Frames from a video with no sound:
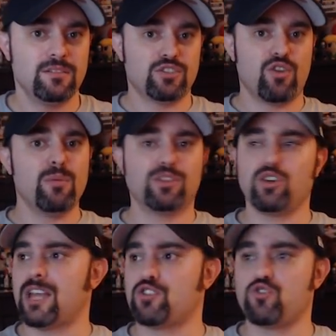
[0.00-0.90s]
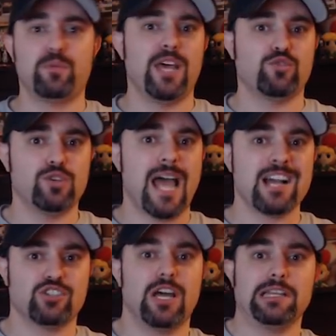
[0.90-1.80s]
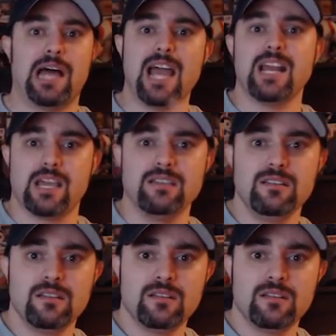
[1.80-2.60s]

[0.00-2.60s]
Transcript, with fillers: Strowman thought that Triple H was actually aligning